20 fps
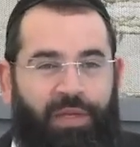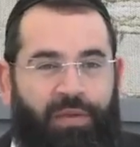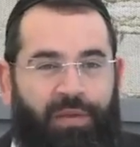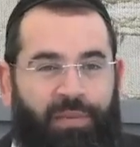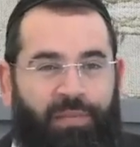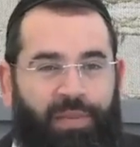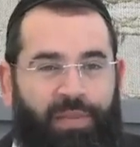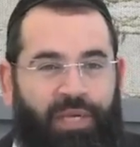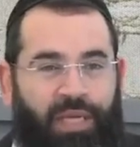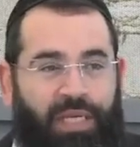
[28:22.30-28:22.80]

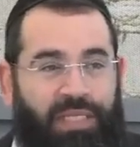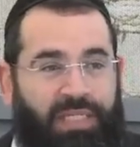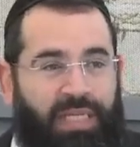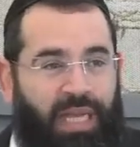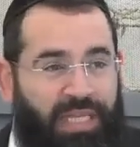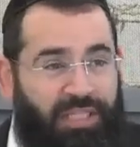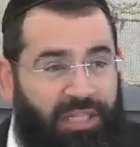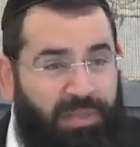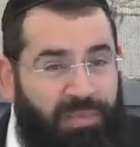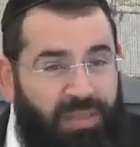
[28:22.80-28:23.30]
Because
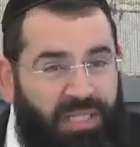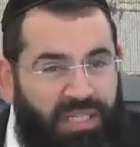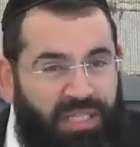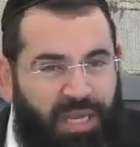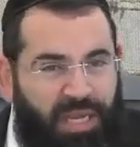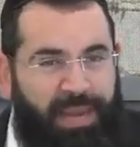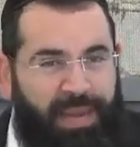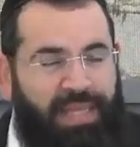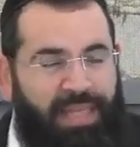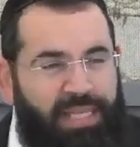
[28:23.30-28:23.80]
Hashem is
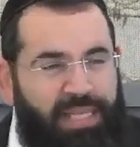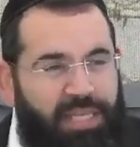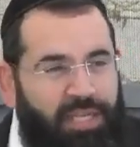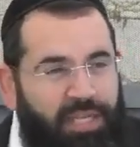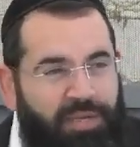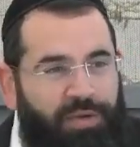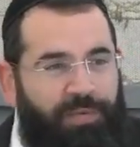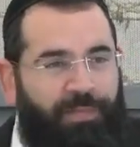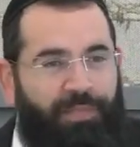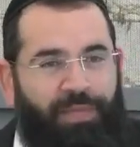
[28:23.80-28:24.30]
commanding
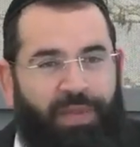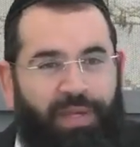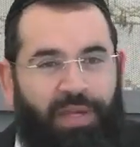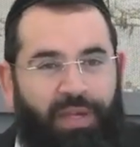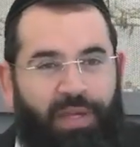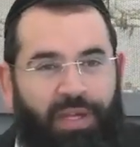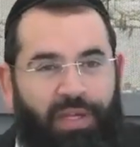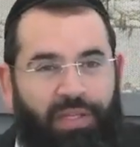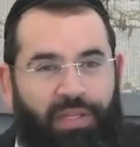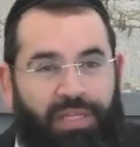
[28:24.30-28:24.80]
you
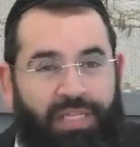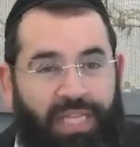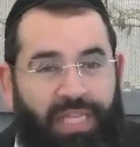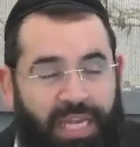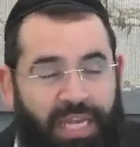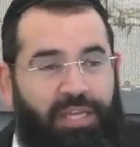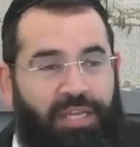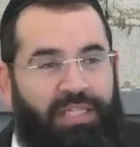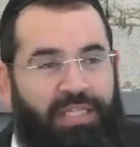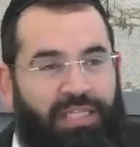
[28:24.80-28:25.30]
to
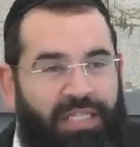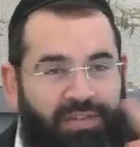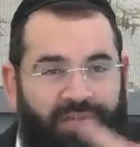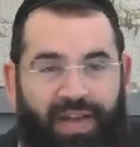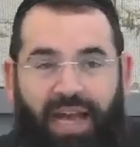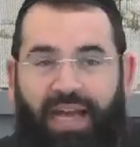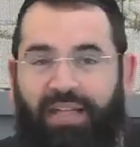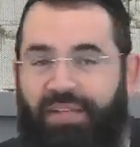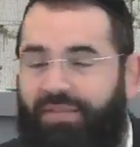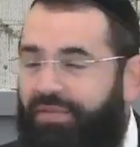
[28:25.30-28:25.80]
take yourself
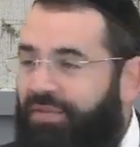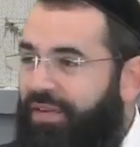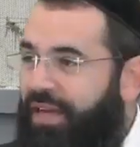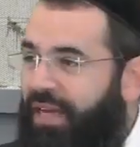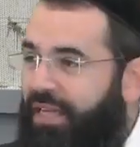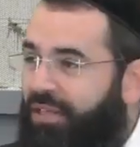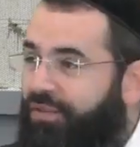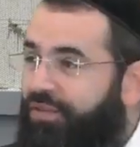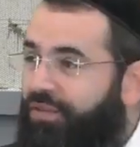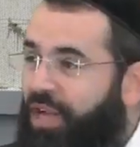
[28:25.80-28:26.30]
out of
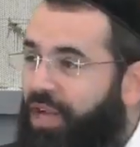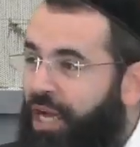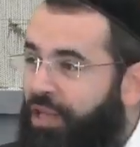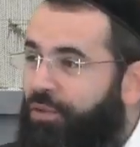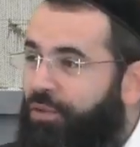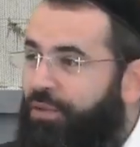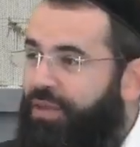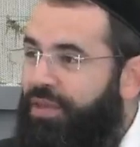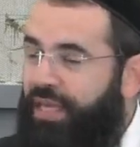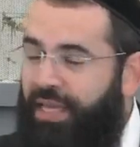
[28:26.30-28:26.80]

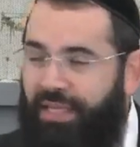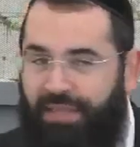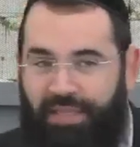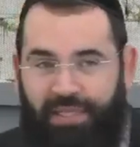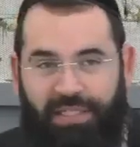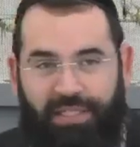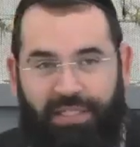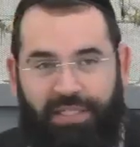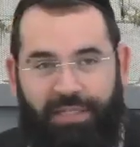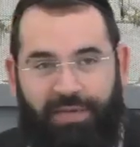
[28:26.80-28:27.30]
Galut like
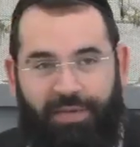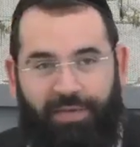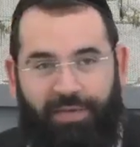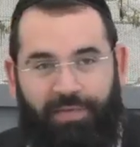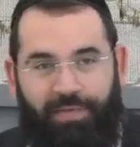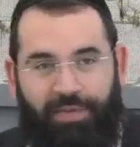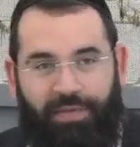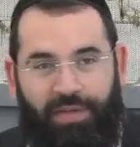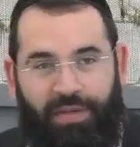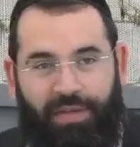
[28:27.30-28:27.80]
this.
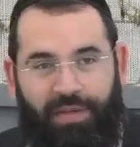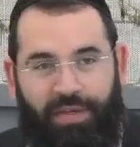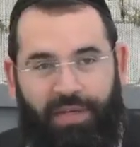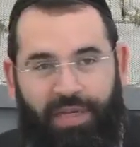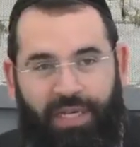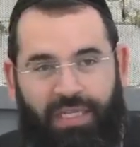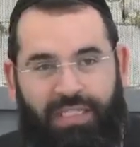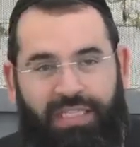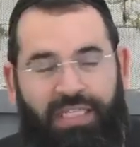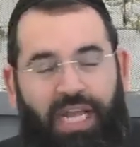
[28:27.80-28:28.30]

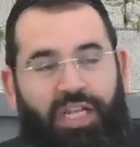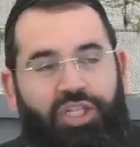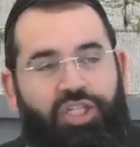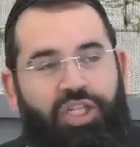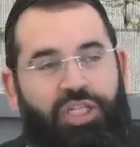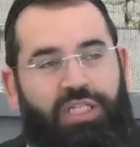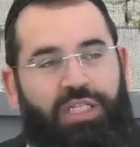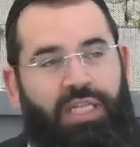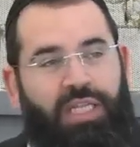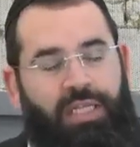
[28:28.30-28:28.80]
It's not
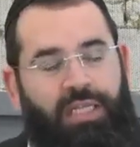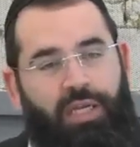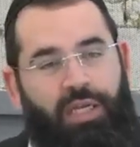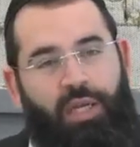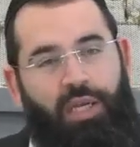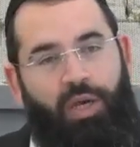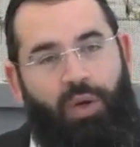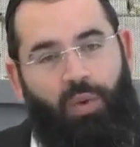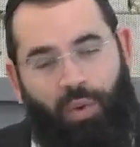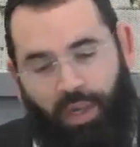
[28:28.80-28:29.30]
just that,
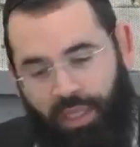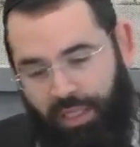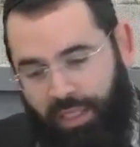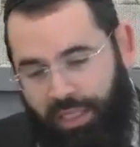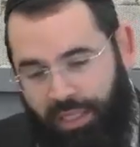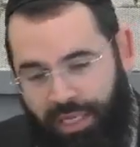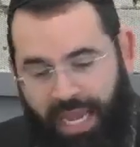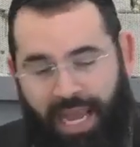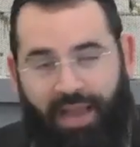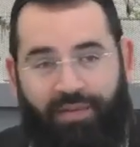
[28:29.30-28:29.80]
well,
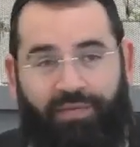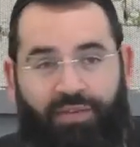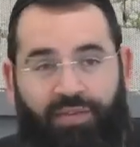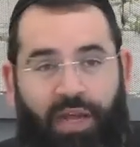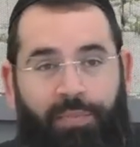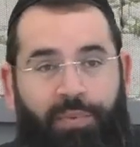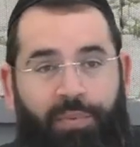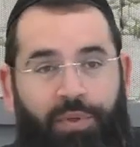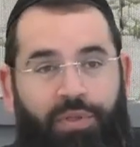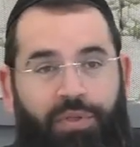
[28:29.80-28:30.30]
you have the
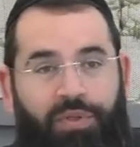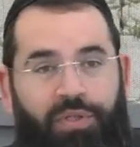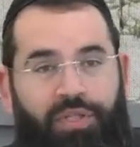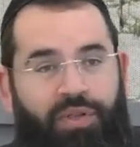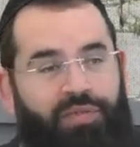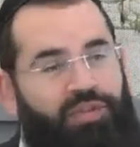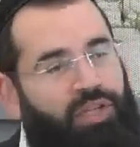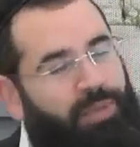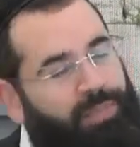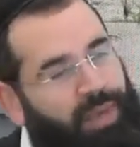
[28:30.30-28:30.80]
opportunity
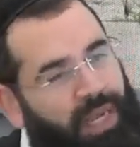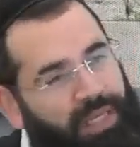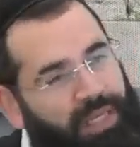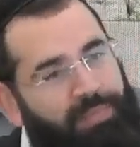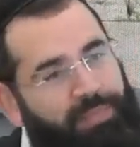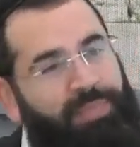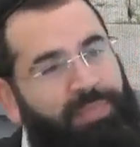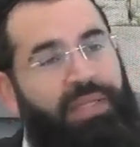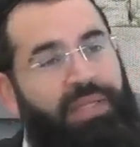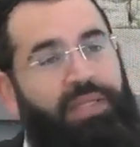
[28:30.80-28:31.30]
of
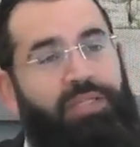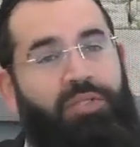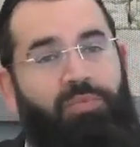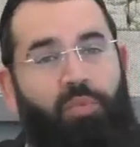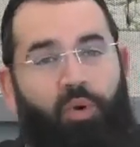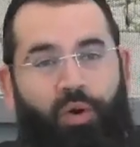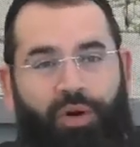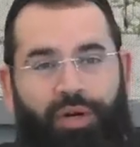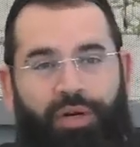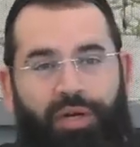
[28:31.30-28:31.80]
Shabbat, build
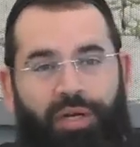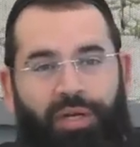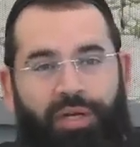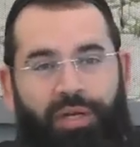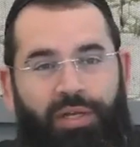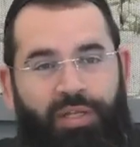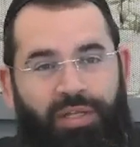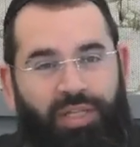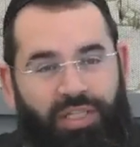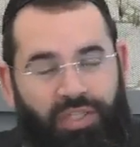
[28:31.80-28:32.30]
more.
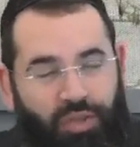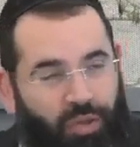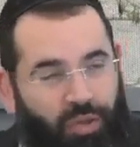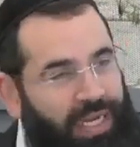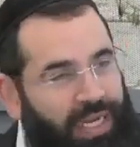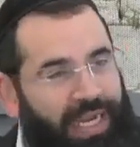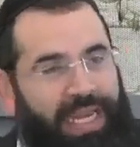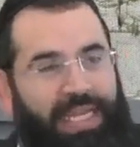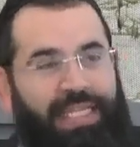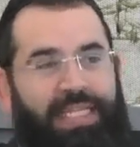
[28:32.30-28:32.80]
There's no
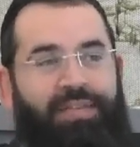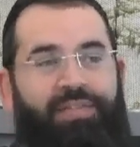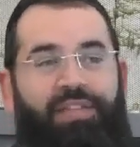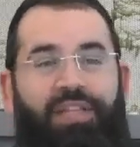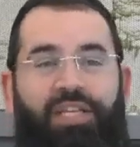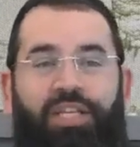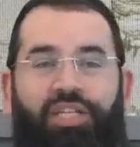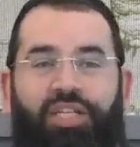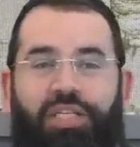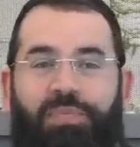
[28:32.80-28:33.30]

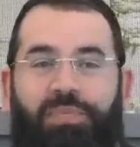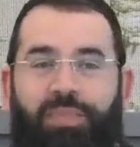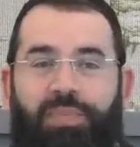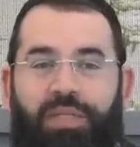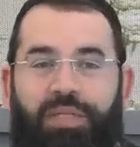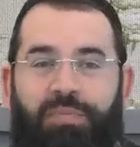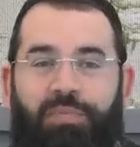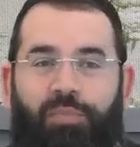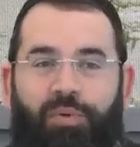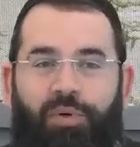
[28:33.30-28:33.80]
negativity, just
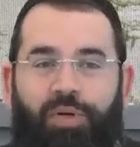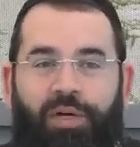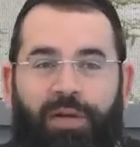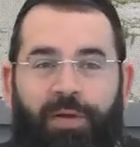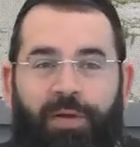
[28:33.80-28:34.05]
build more.